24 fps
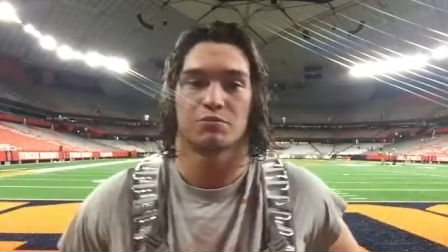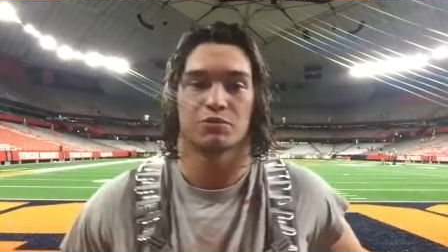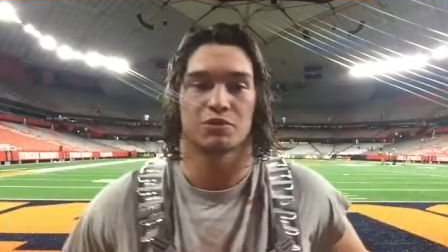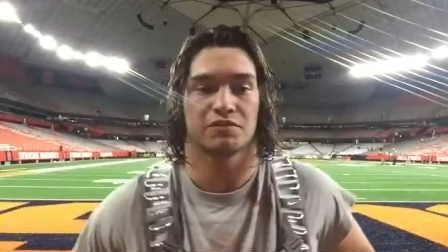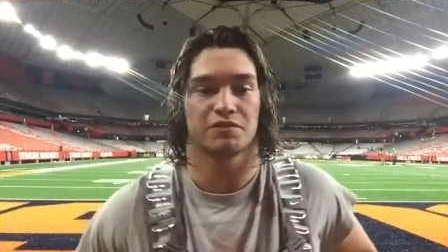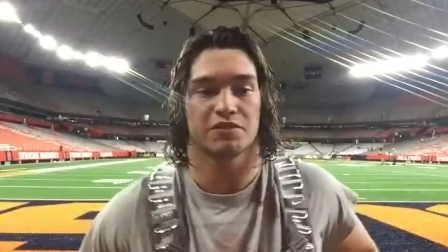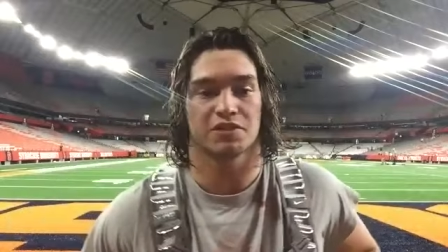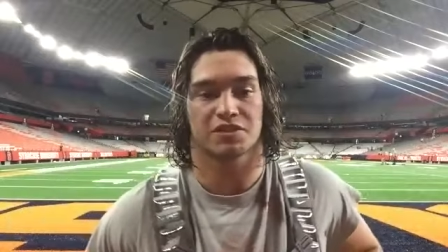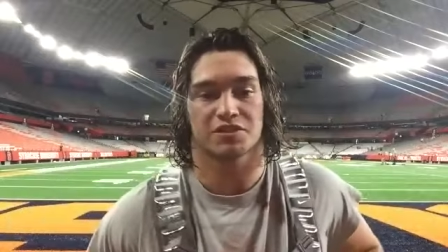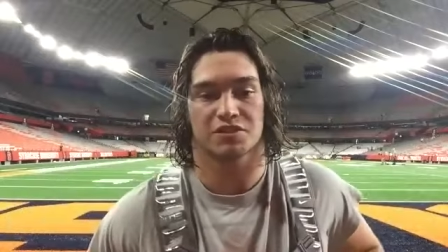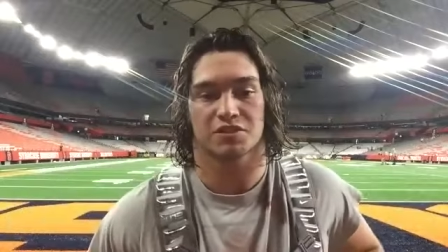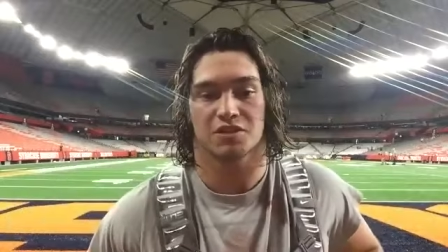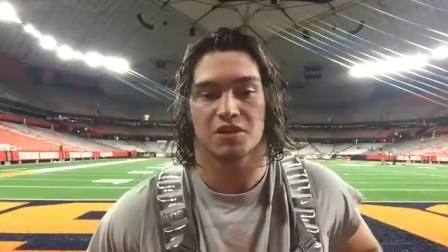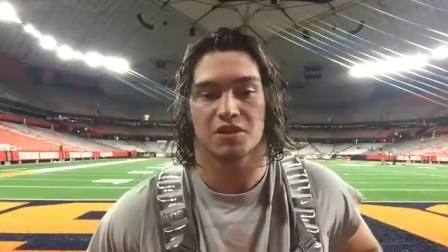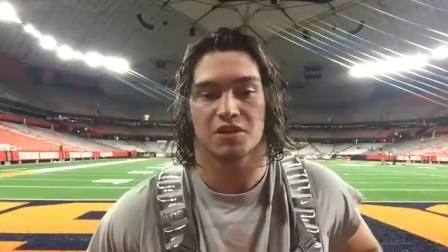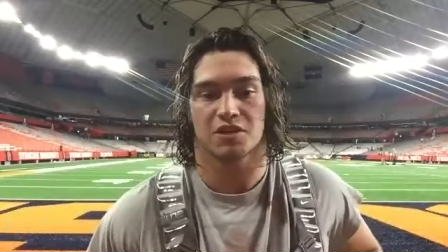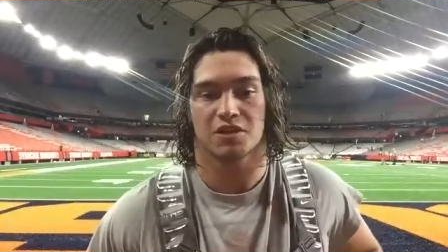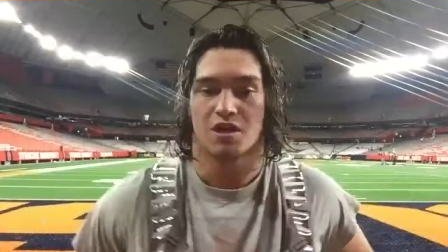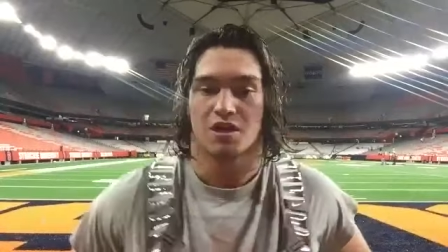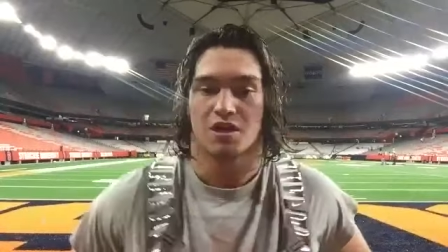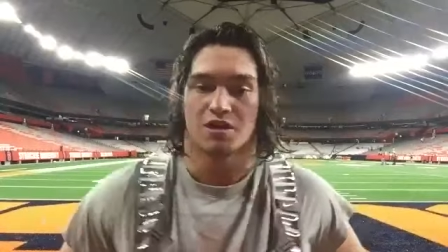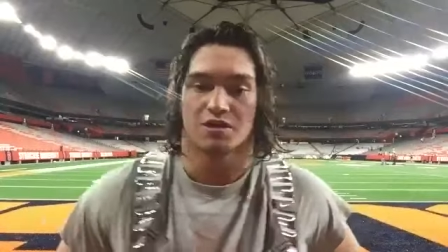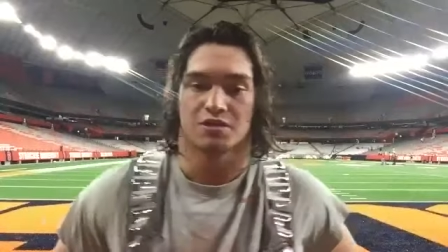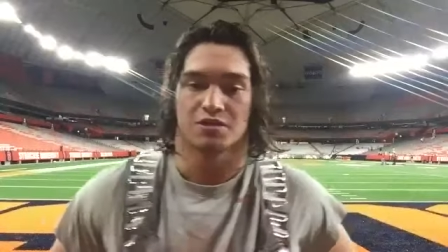previous
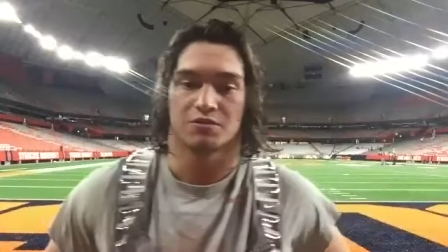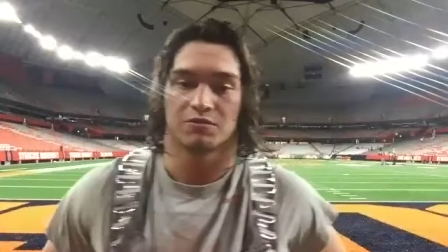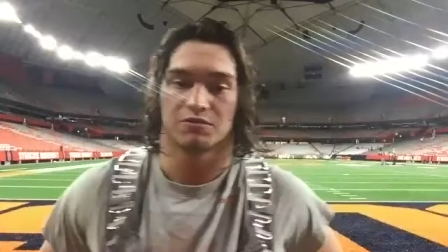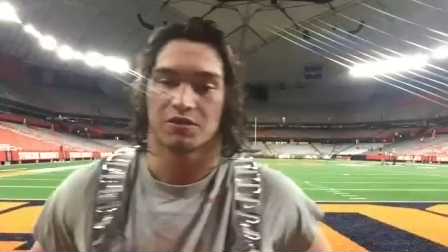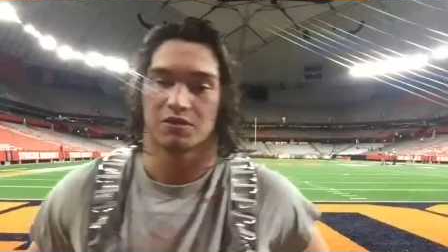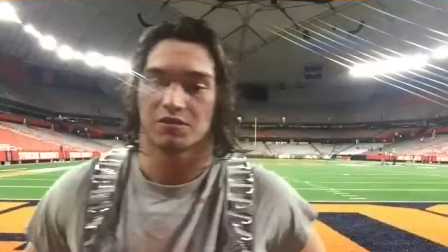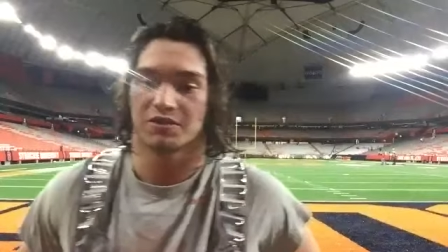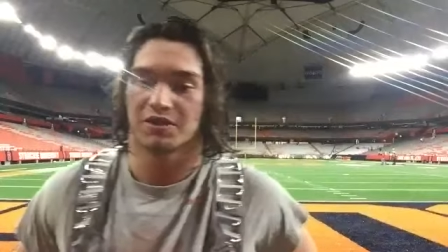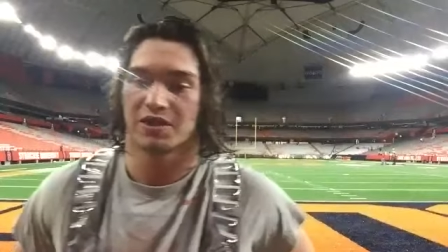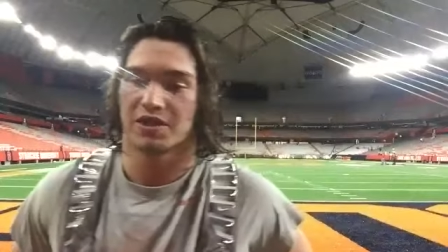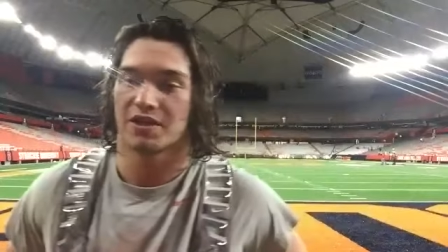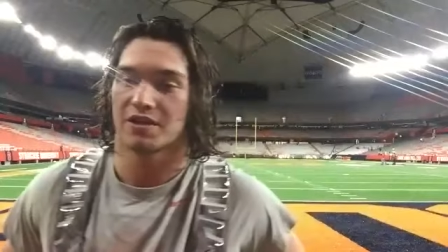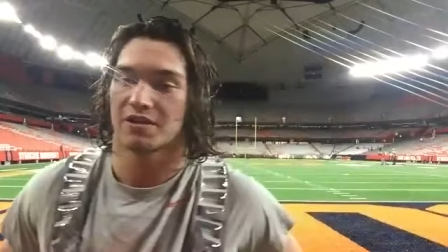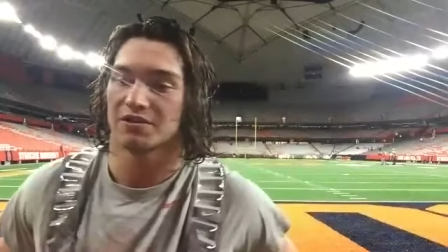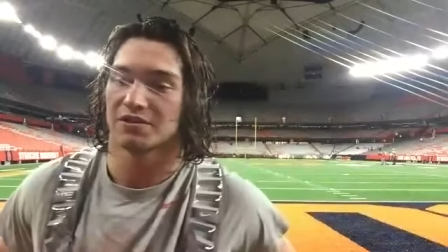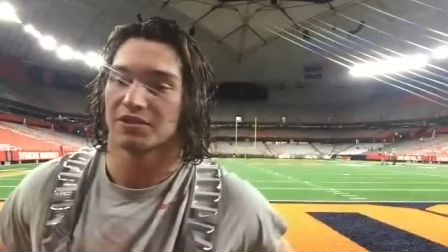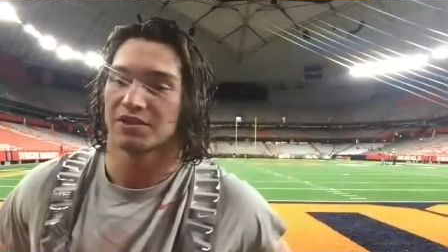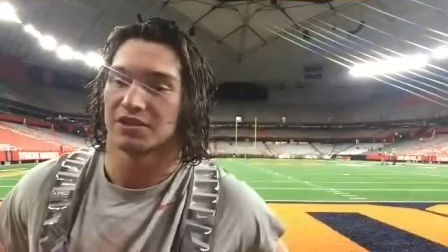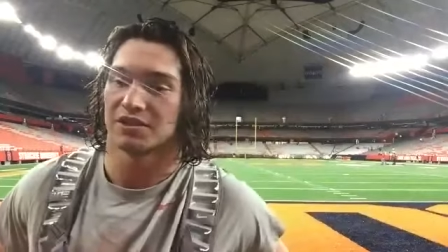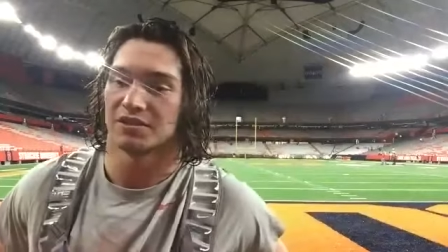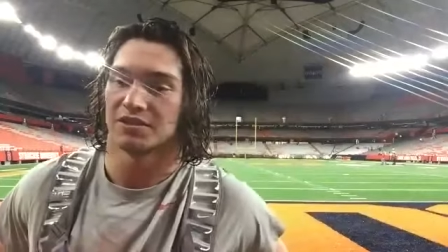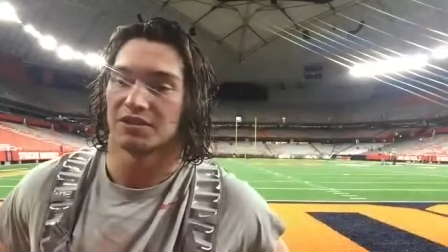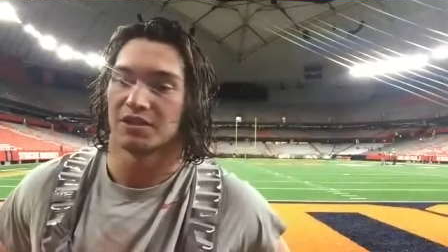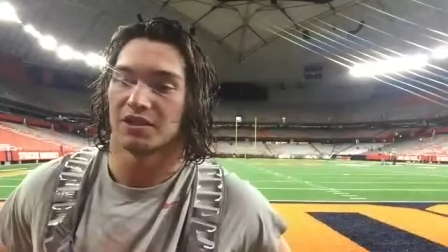two third downs
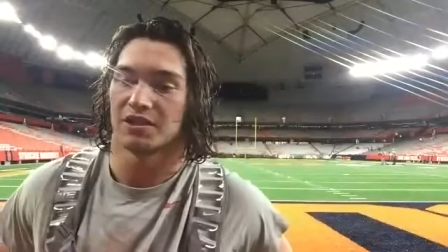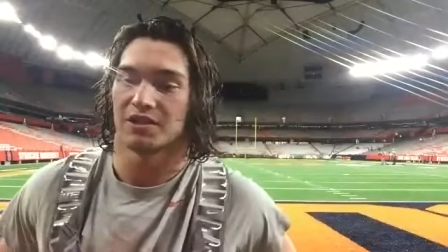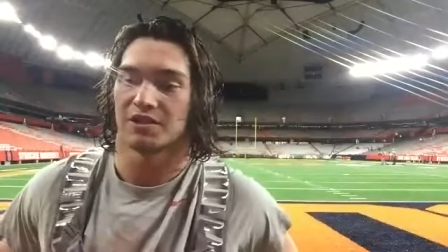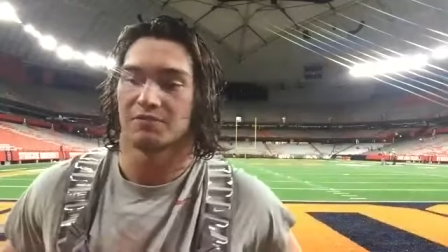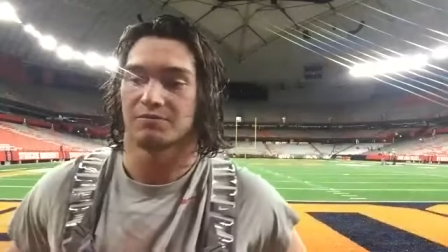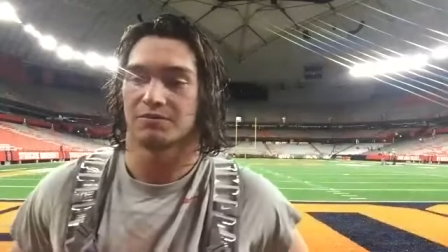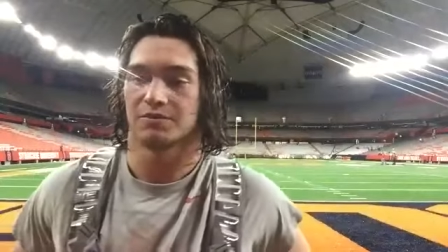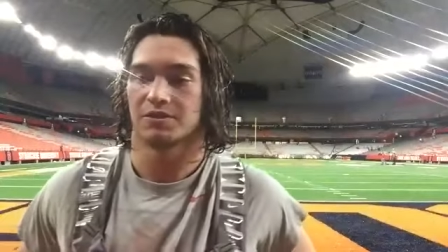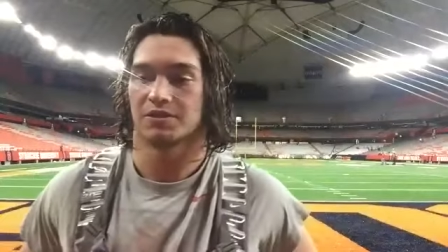and um,